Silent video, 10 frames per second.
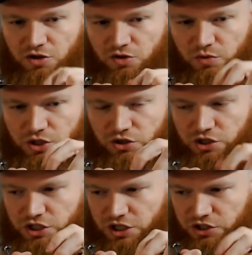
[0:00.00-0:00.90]
which you
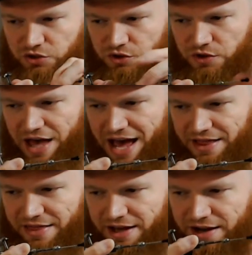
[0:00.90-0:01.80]
just unscrew
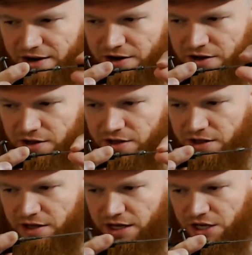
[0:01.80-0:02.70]
that there,
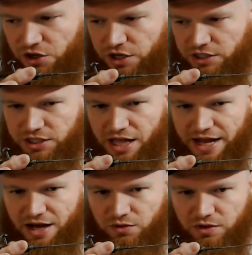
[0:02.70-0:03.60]
and you can slide
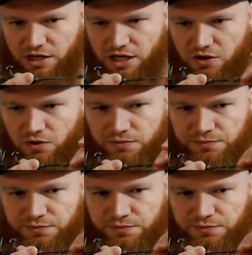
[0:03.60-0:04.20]
out the needle.